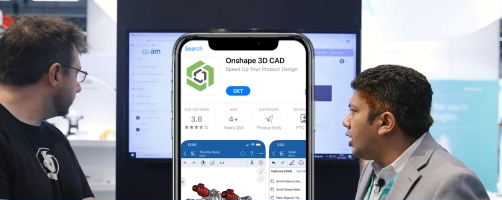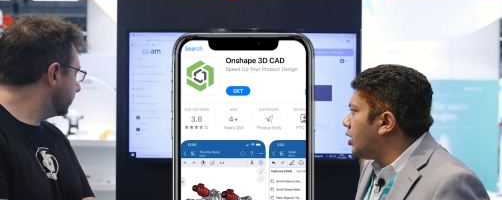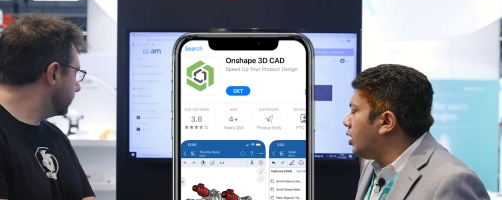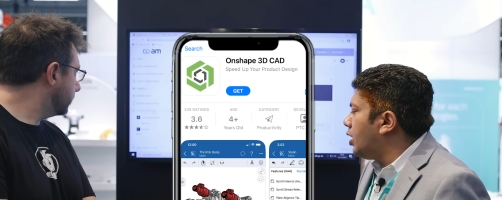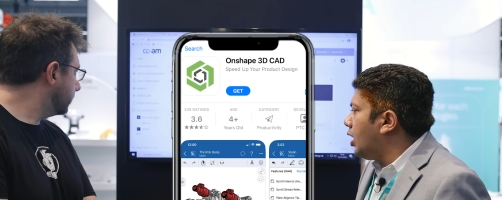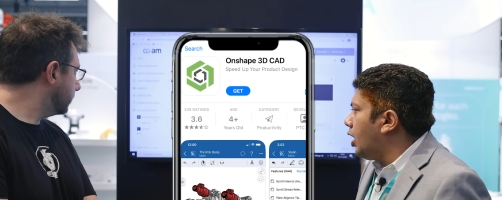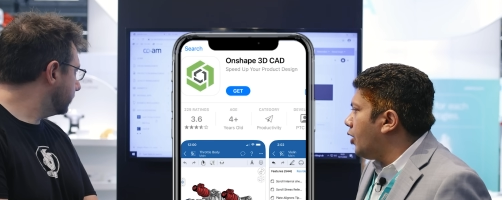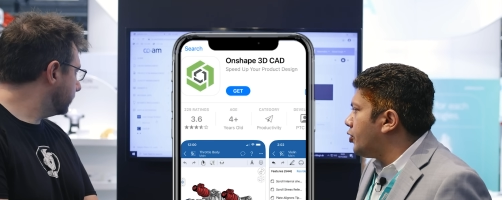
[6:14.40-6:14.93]

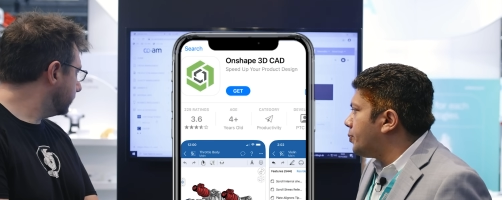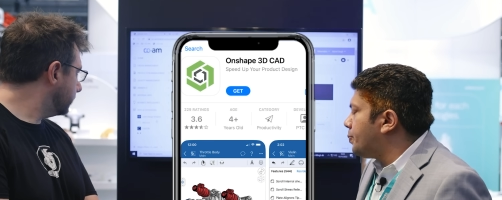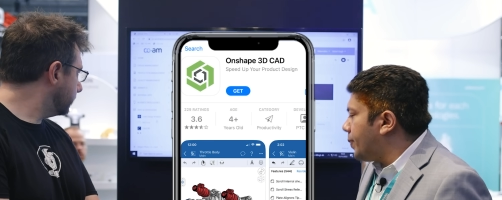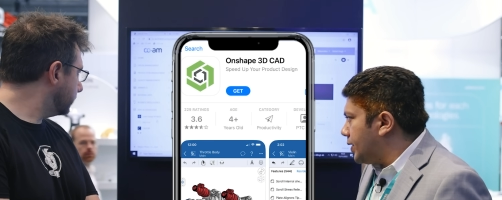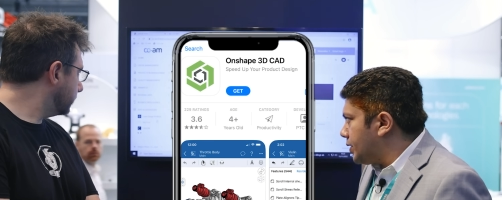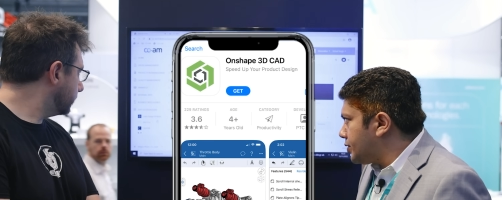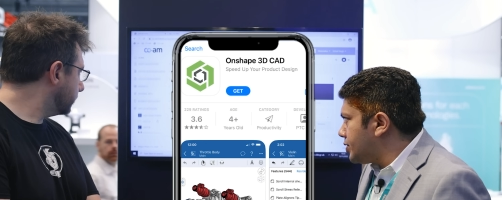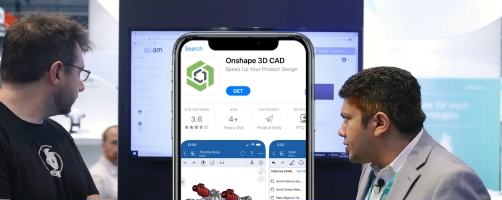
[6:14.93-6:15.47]
Speaker 1: uh, our
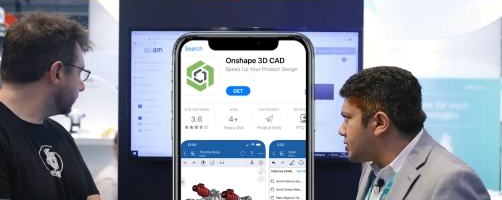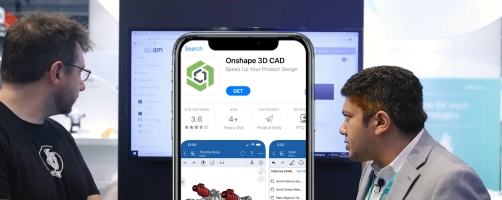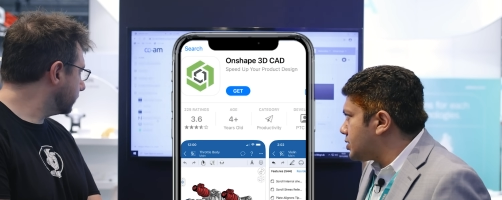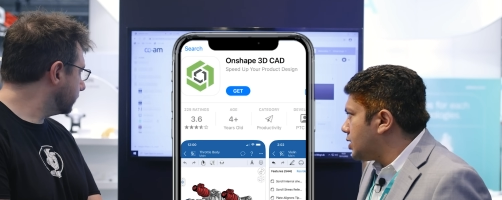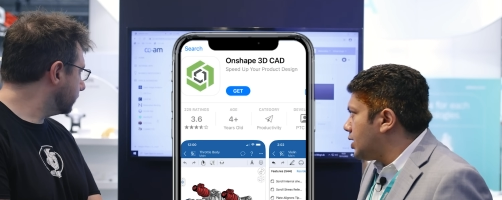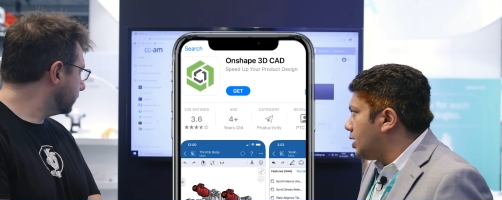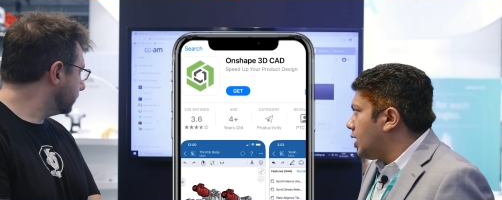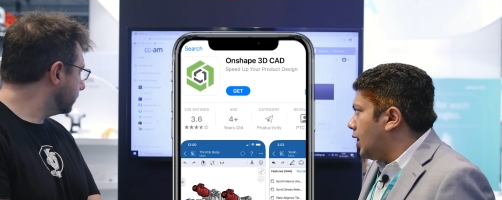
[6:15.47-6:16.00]
partners,
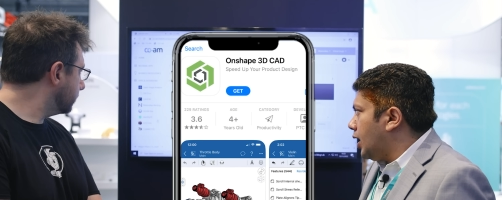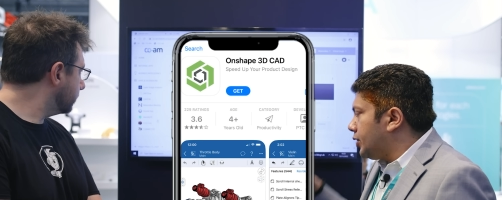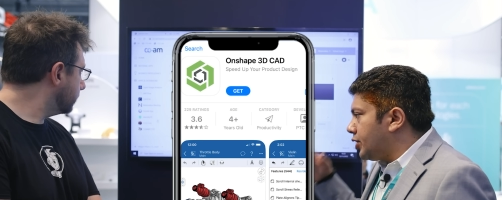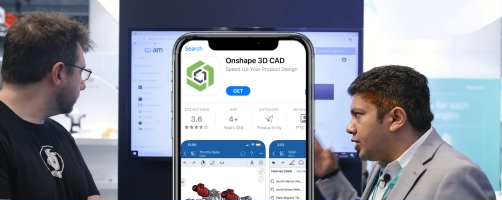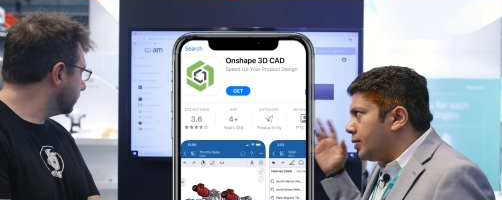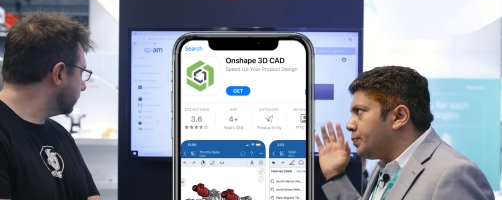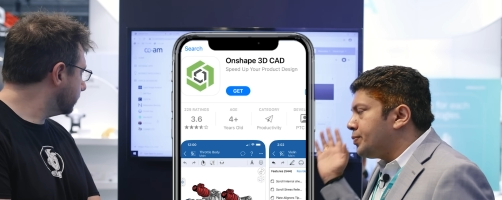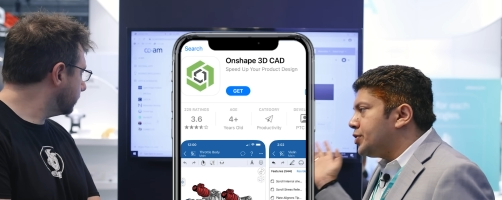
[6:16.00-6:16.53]
other
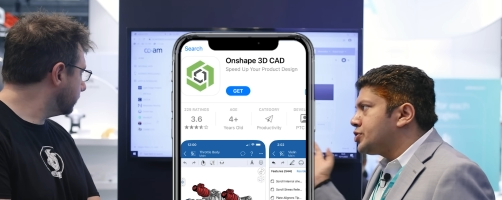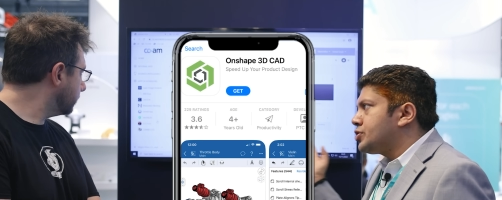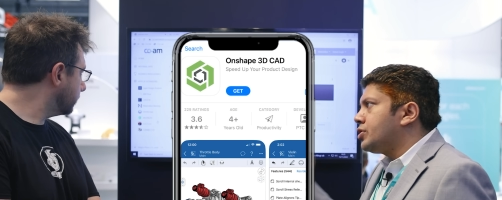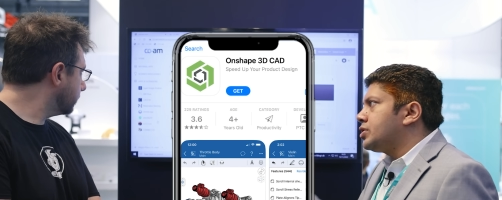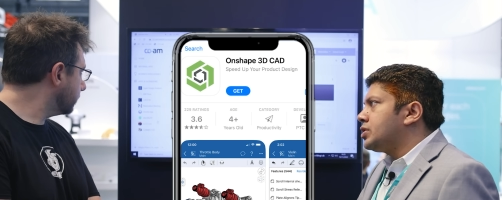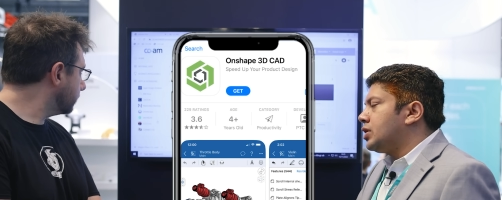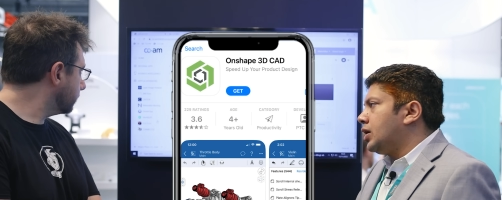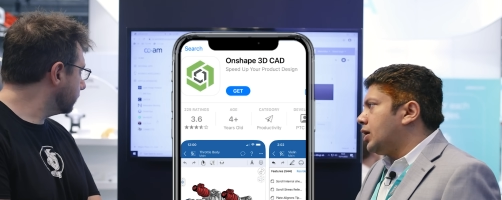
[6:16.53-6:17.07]
companies on
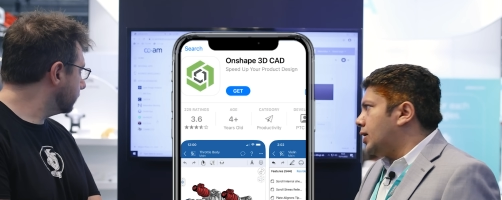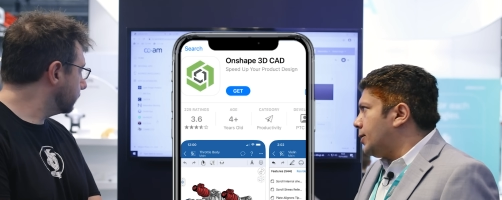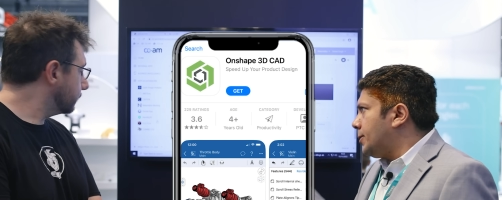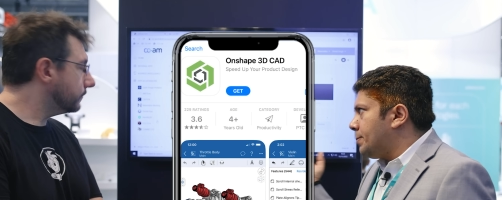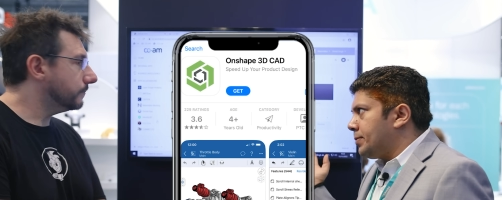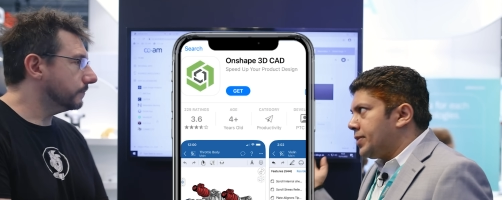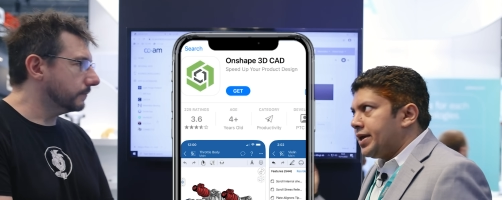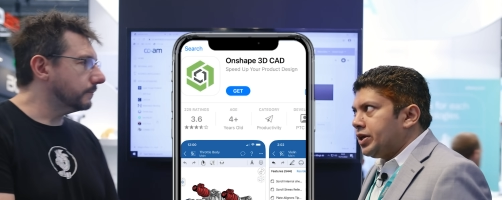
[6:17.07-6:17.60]
the
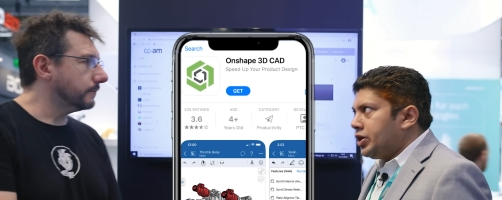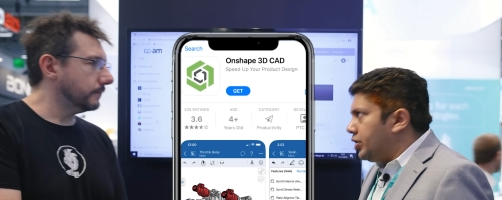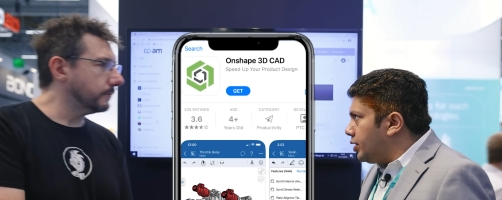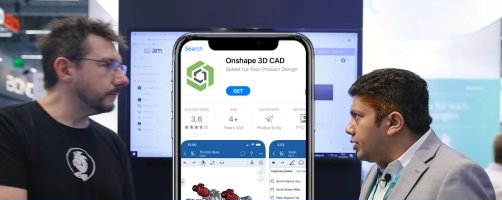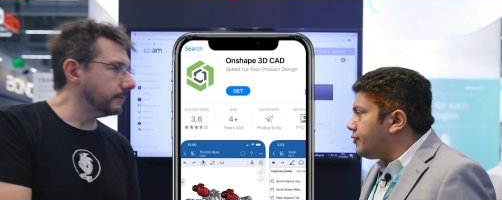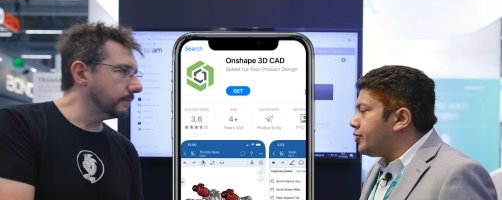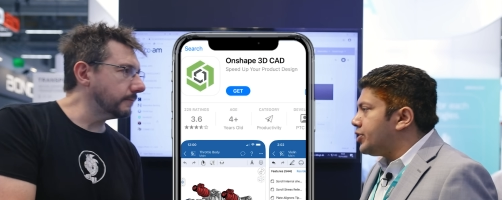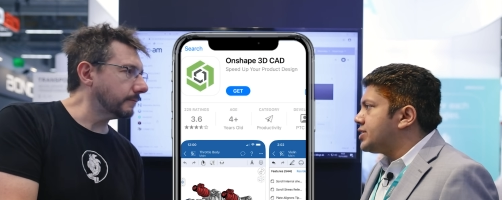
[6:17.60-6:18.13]
um, like here,
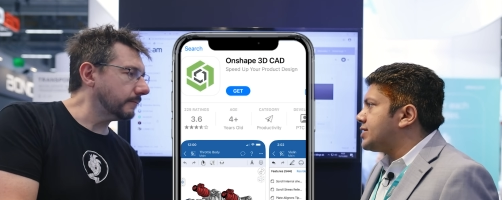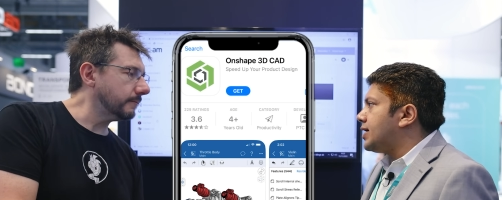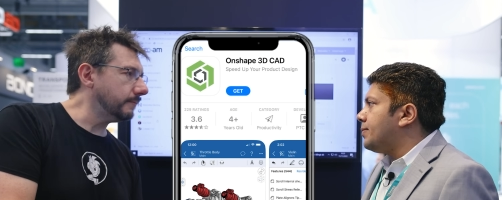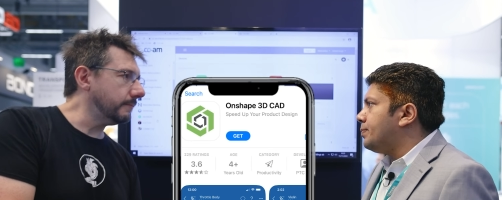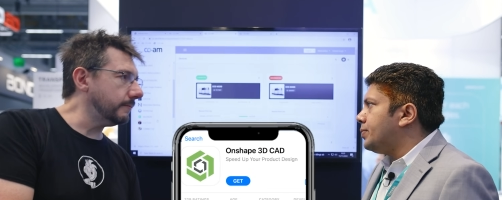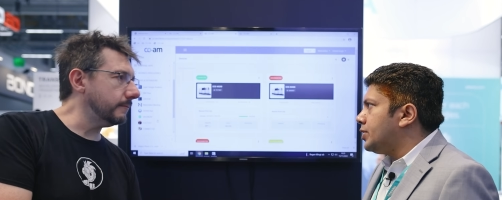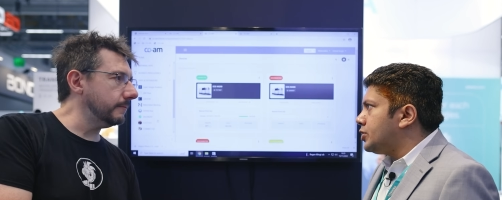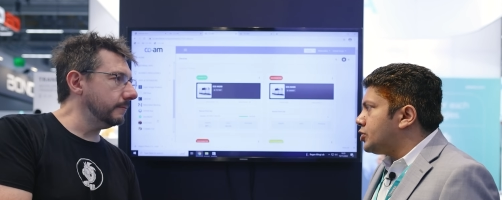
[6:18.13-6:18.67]
for
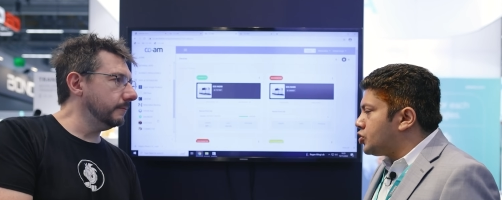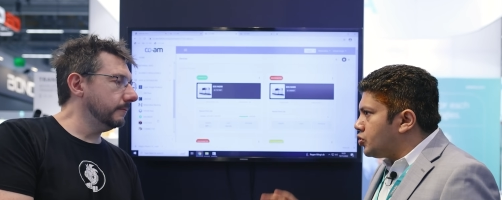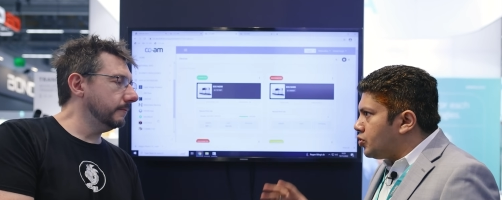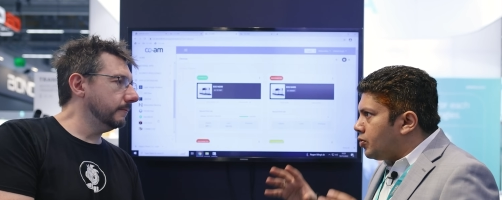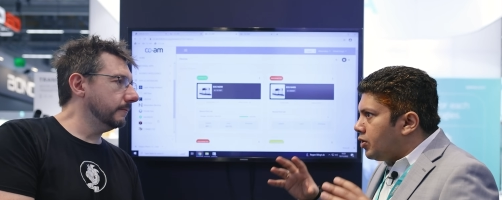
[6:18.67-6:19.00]
example, to